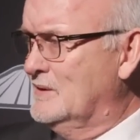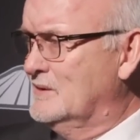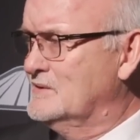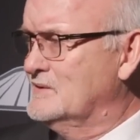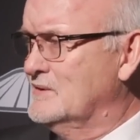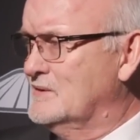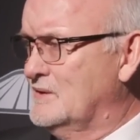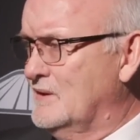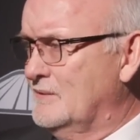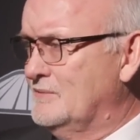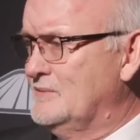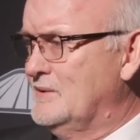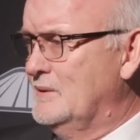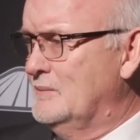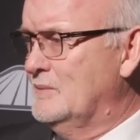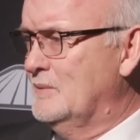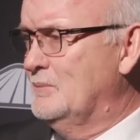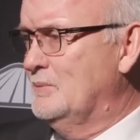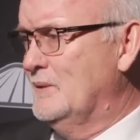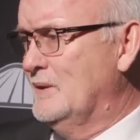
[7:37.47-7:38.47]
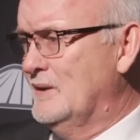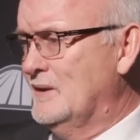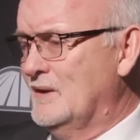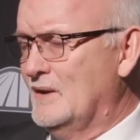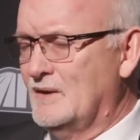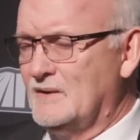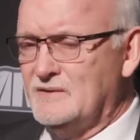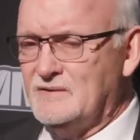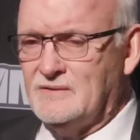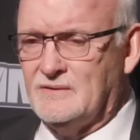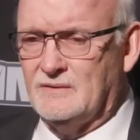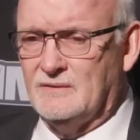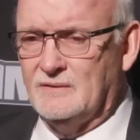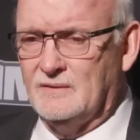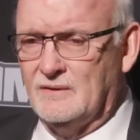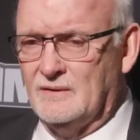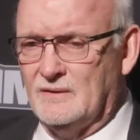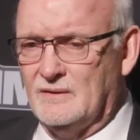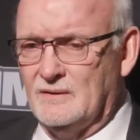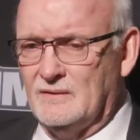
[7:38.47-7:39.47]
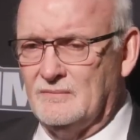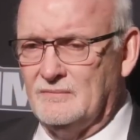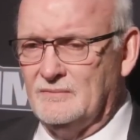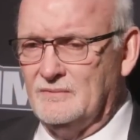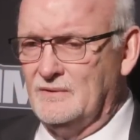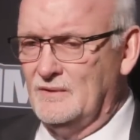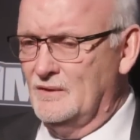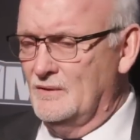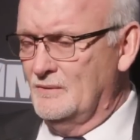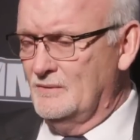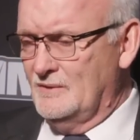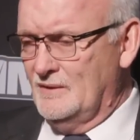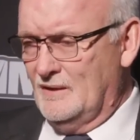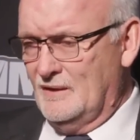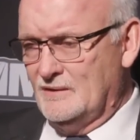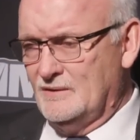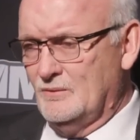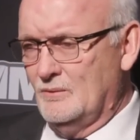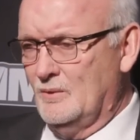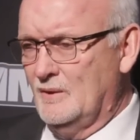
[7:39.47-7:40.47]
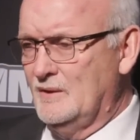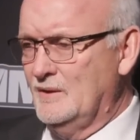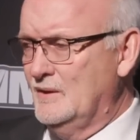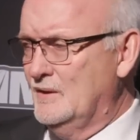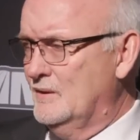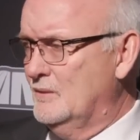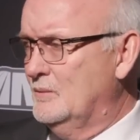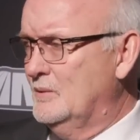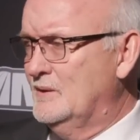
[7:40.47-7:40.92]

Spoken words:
and it's a tough team to play against, and, you know, to get the win here.